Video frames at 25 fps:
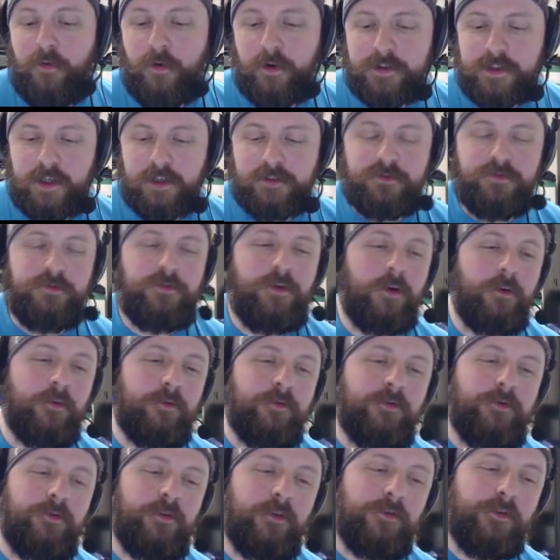songs for
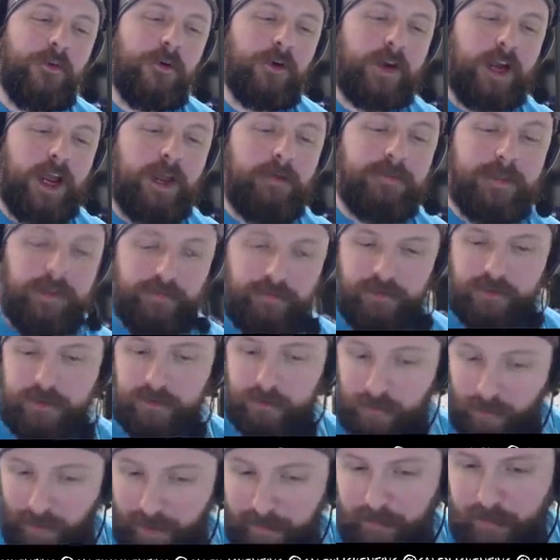4 games if you
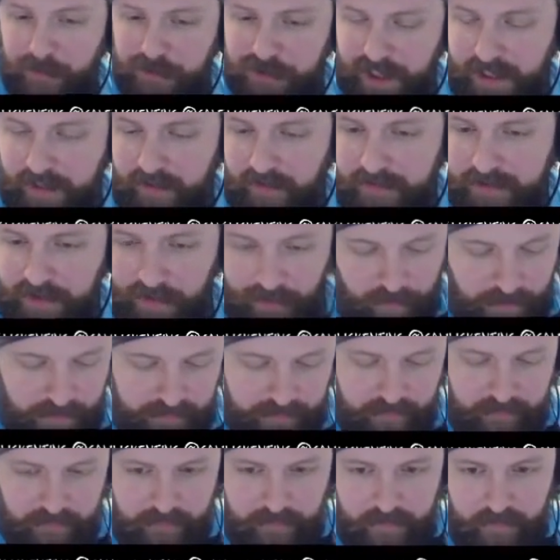subscribe to our channel. Is that
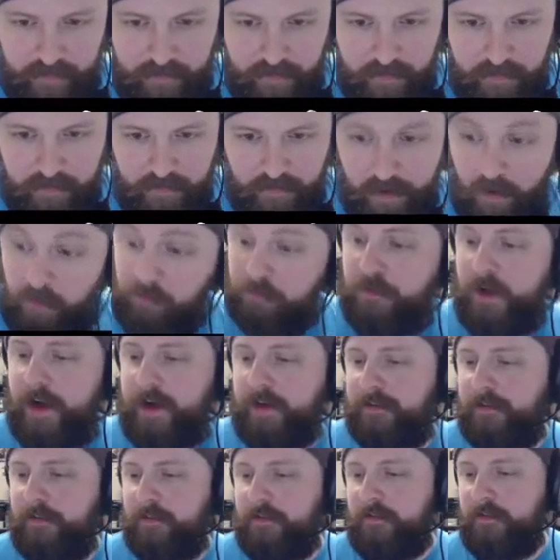correct? Oh,
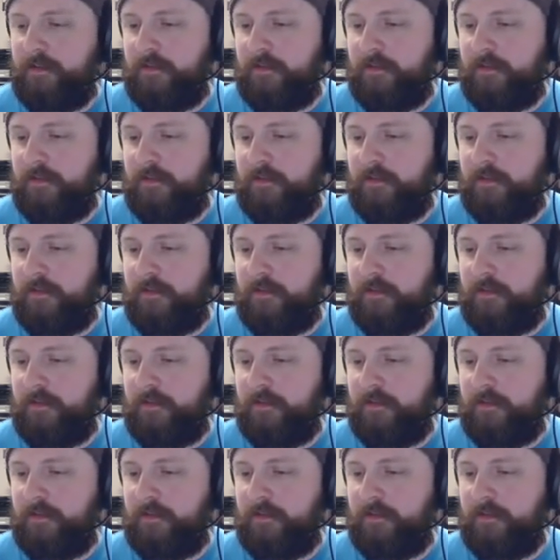great.